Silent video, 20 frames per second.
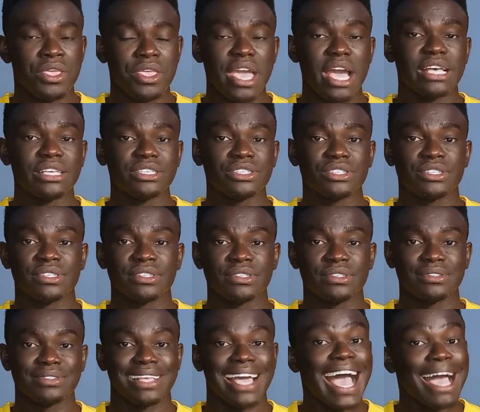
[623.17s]

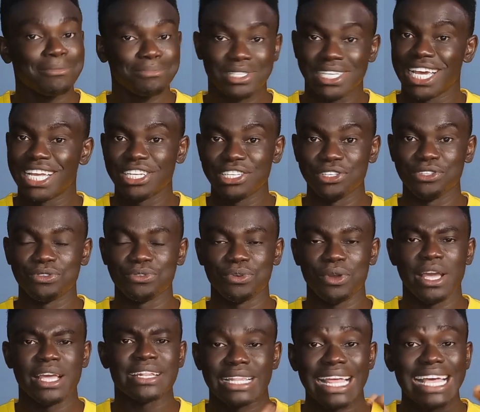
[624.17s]
Yes, I'm telling
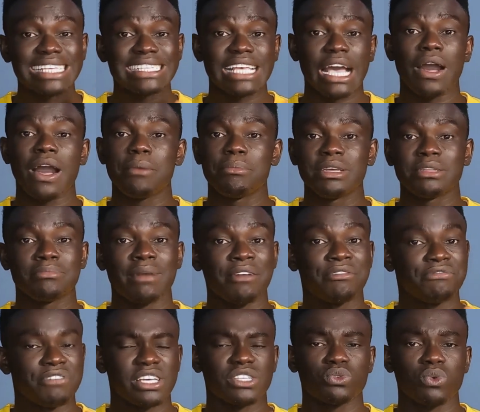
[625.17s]
you. That's how I made my
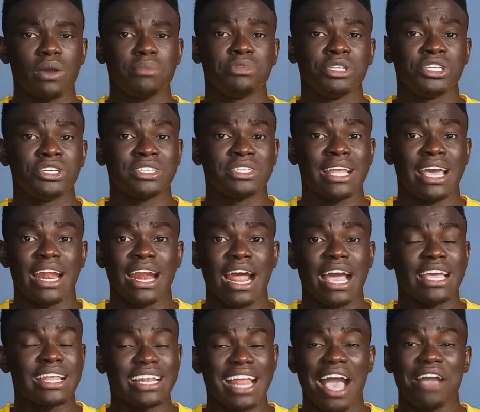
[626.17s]
first 1 million
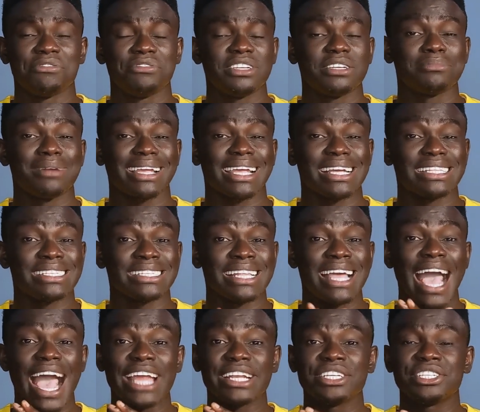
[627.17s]
naira in affiliate
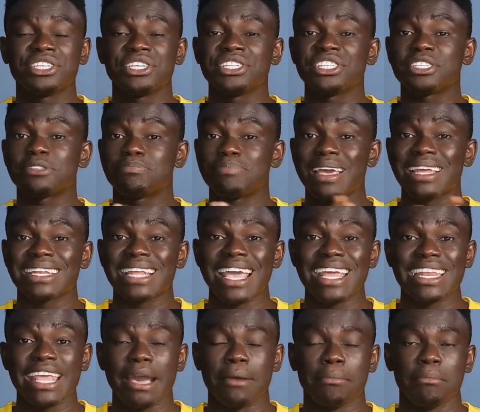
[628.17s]
marketing. I didn't spend
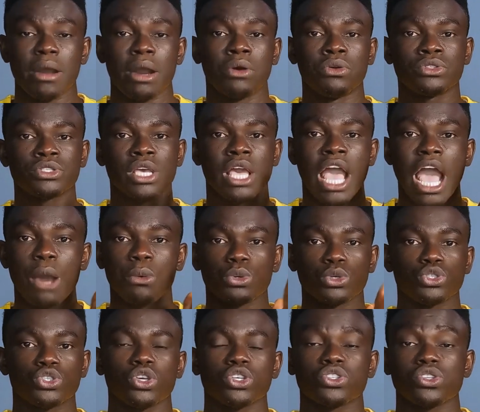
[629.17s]
any amount. I
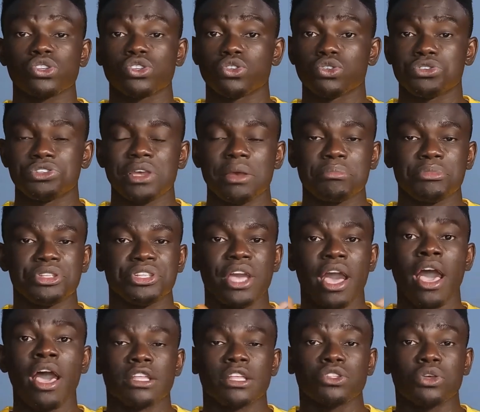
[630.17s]
was just on social
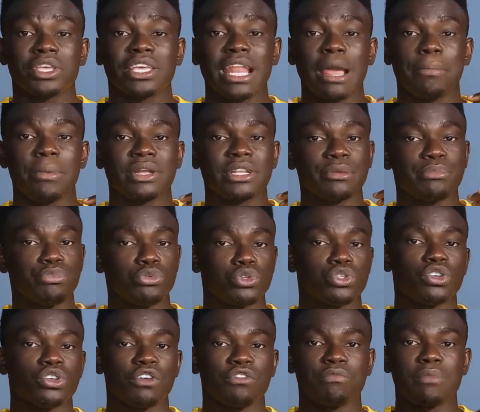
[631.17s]
media talking about the
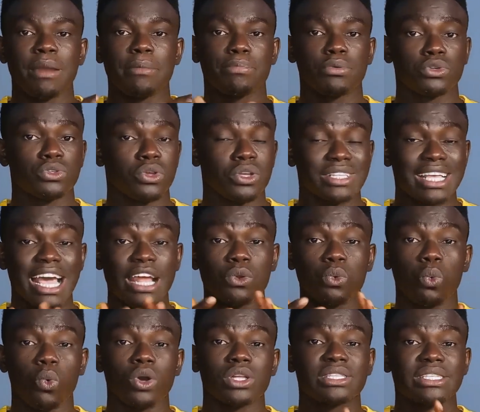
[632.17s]
beauty of my product
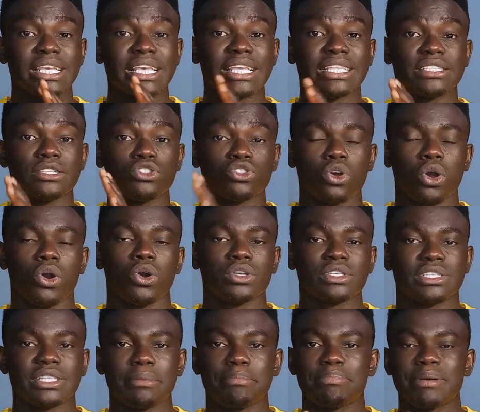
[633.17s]
and what it
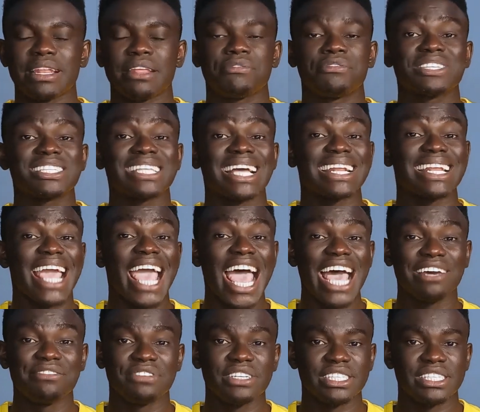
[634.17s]
does, the benefit and
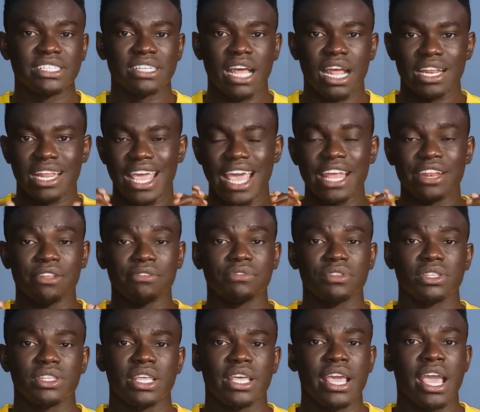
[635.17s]
everything. At the end of
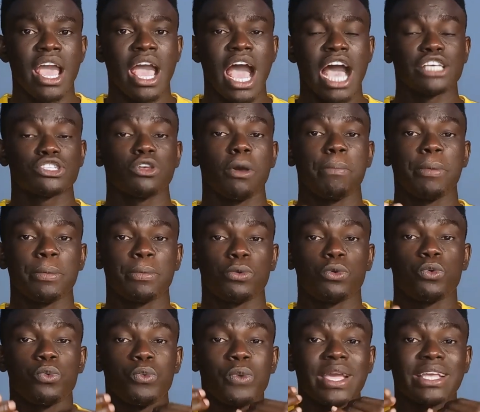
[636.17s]
the day, I saw
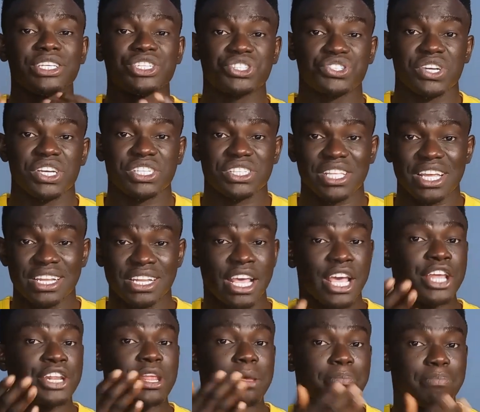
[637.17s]
people who were interested.
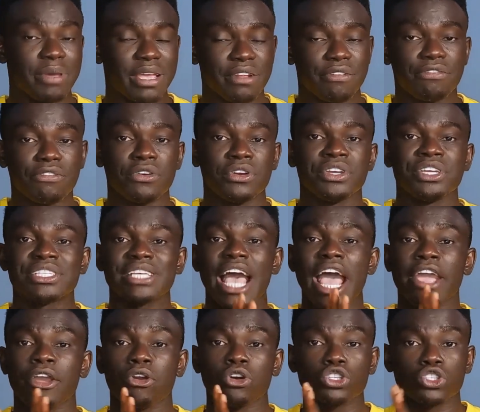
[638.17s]
They paid for it.
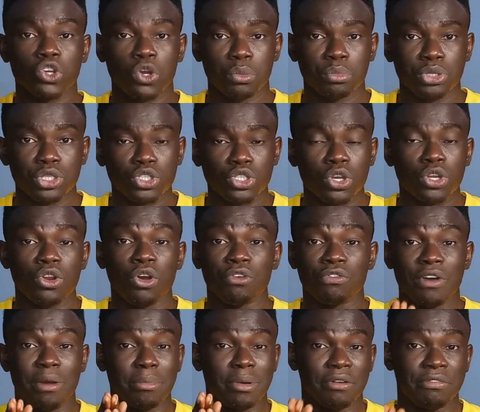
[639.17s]
I got commission
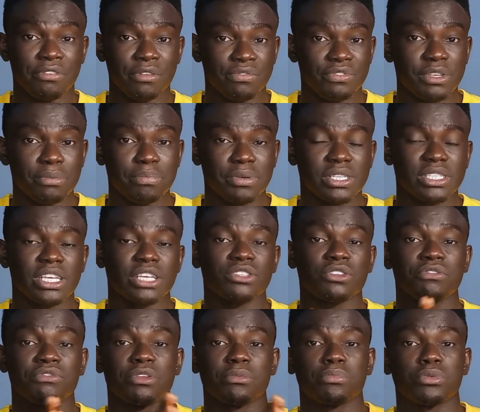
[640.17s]
of about 50%
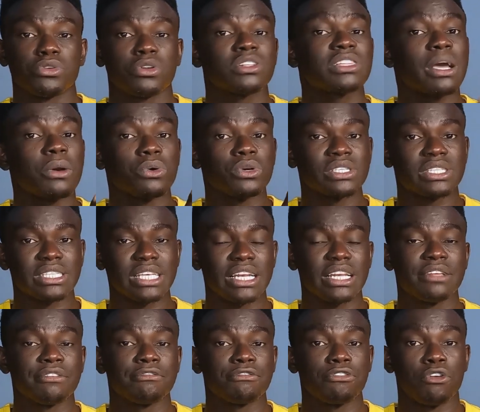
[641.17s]
of the product I was
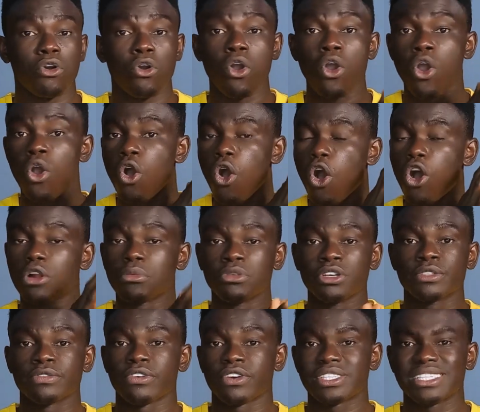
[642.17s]
selling for
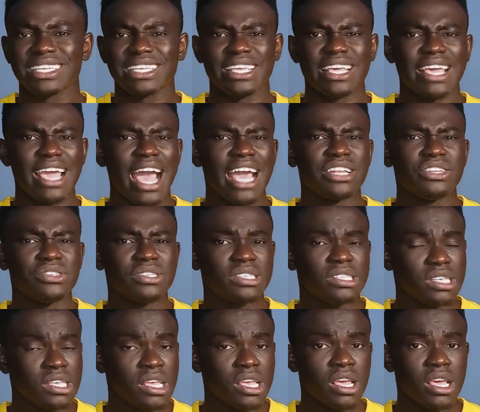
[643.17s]
almost 40k. And you
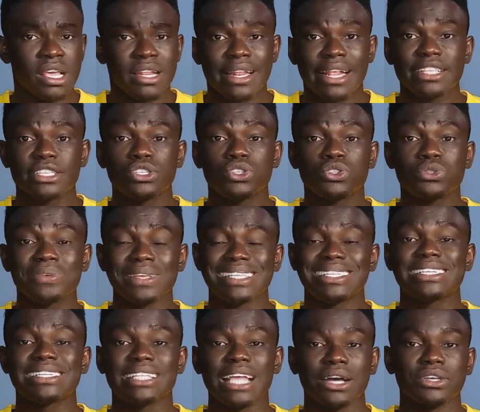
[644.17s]
see, that is
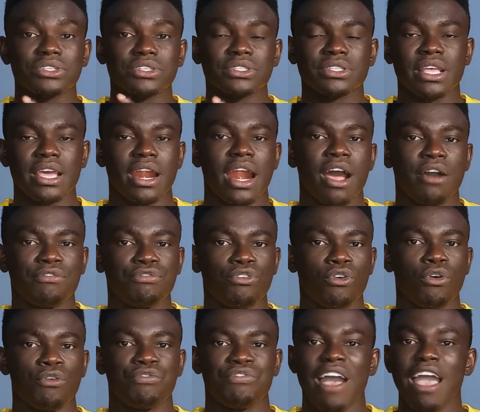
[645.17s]
20,000 naira.
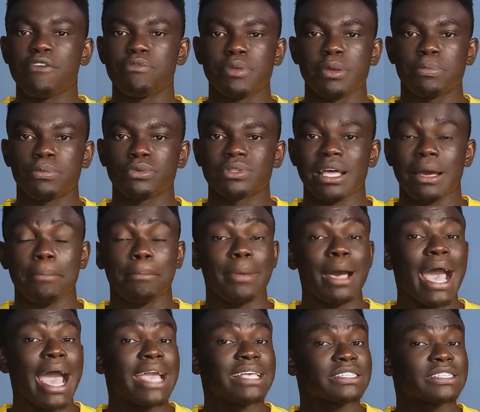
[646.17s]
For 5 people that
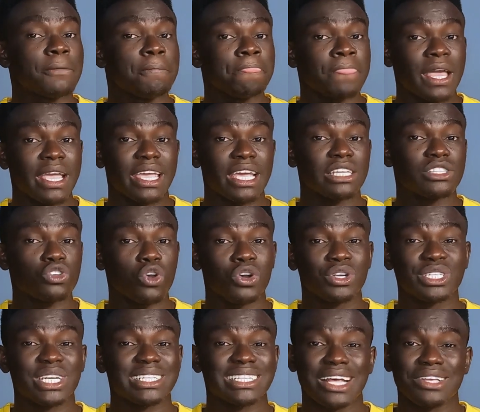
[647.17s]
buys, I get
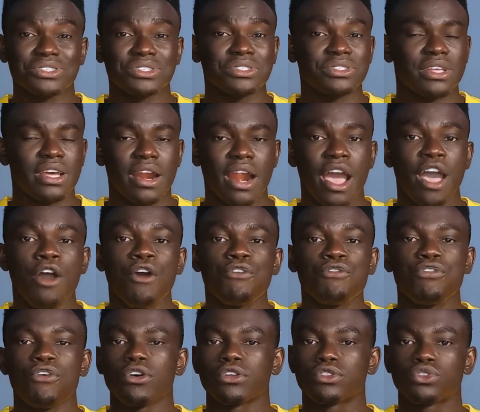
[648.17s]
100,000 naira.
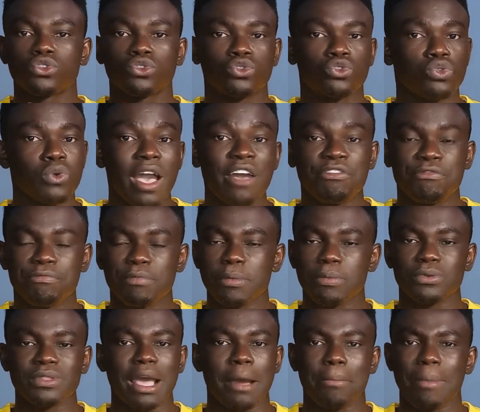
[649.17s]
For 12
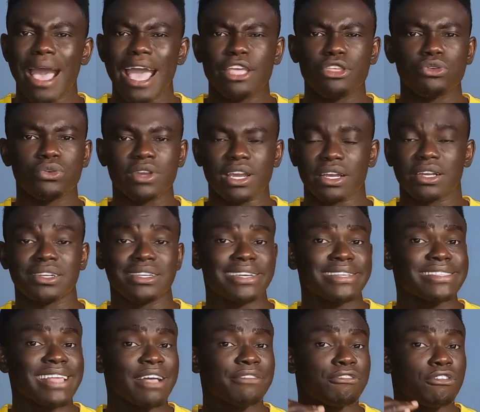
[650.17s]
people that buy, you
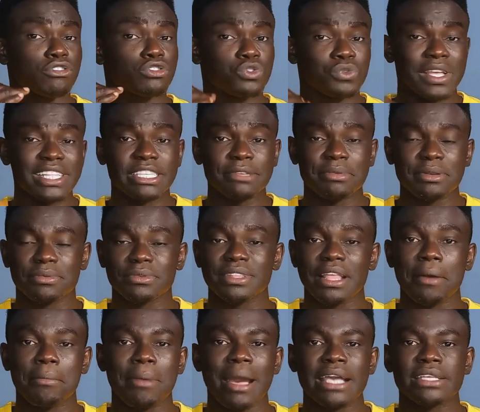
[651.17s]
calculate that. For 20 people
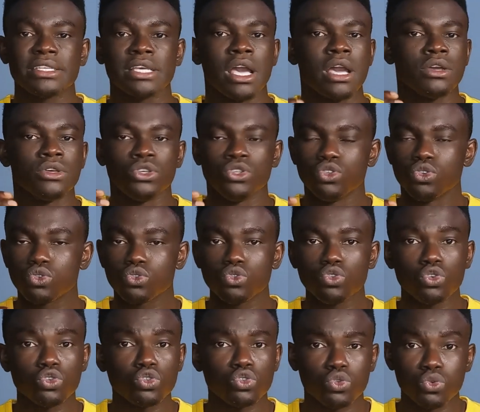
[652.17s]
that buy,
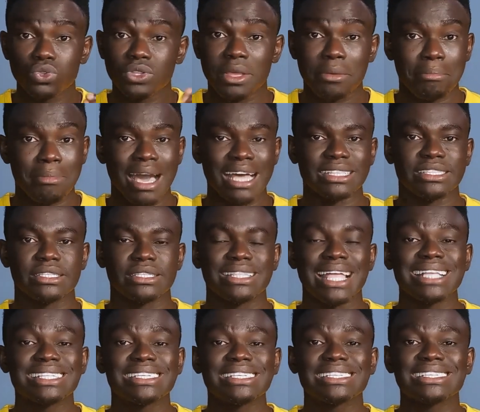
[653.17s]
you do the math.
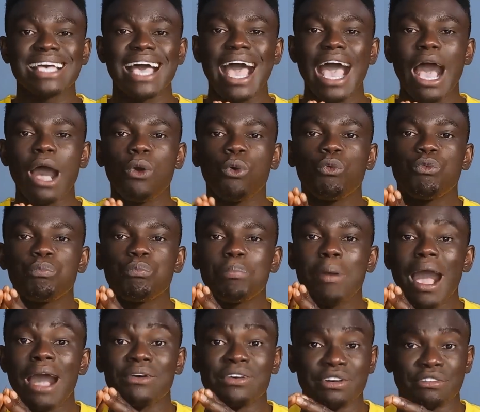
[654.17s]
That is how
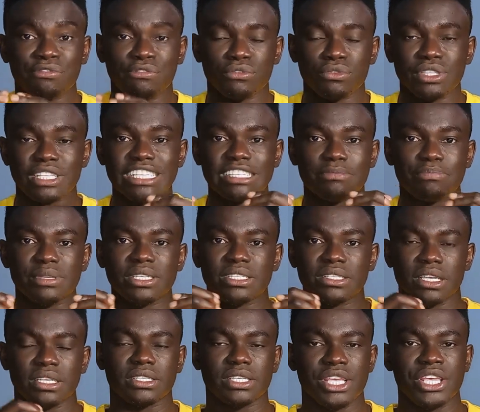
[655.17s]
powerful this
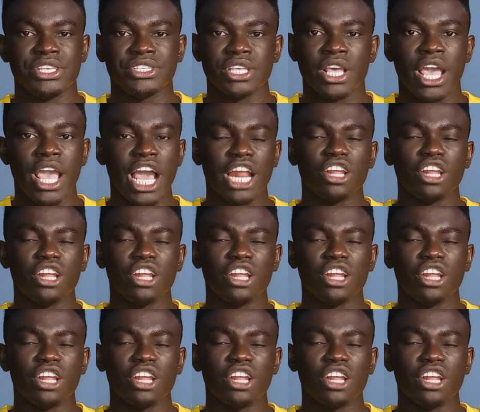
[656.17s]
business is.